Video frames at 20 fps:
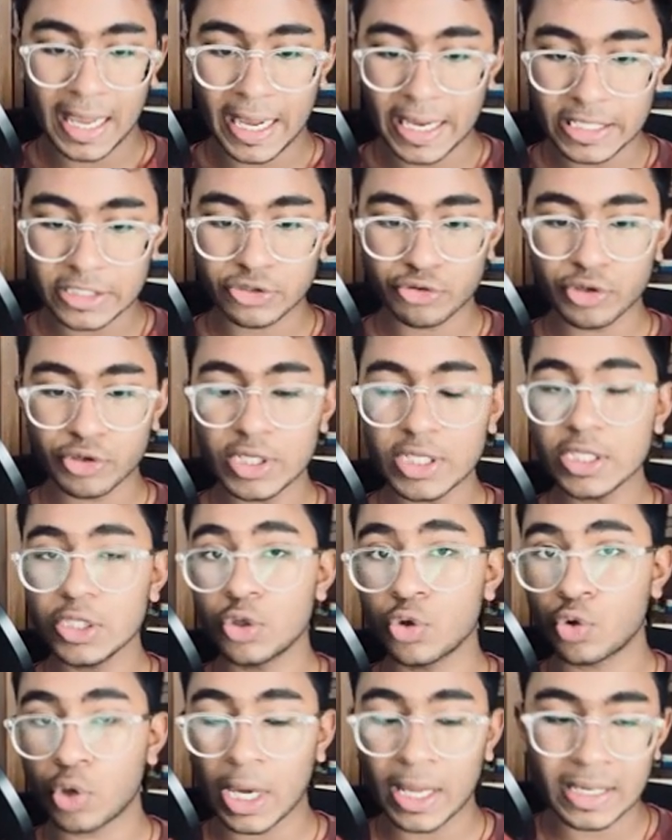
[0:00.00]
a three, you
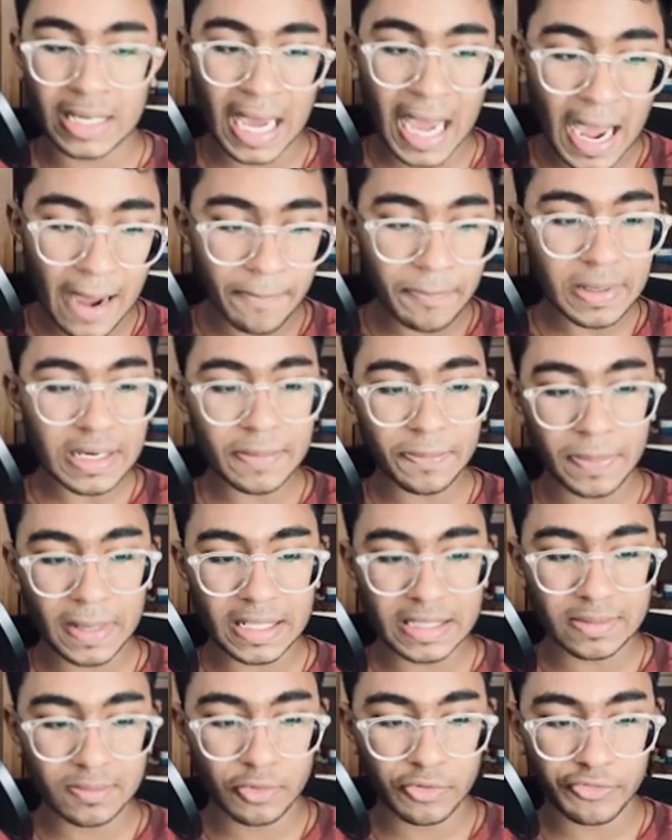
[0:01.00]
can happily play
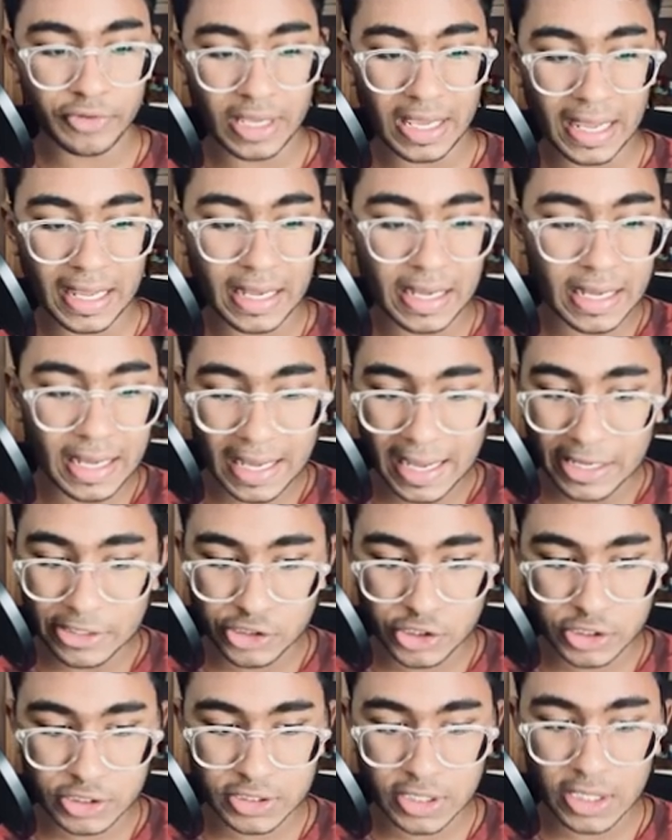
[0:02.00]
the move h
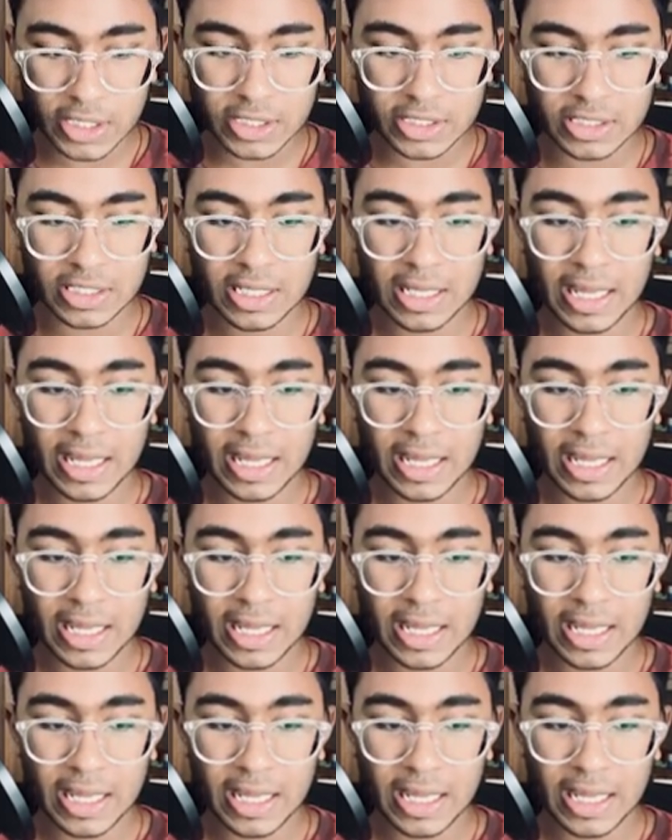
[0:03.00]
six.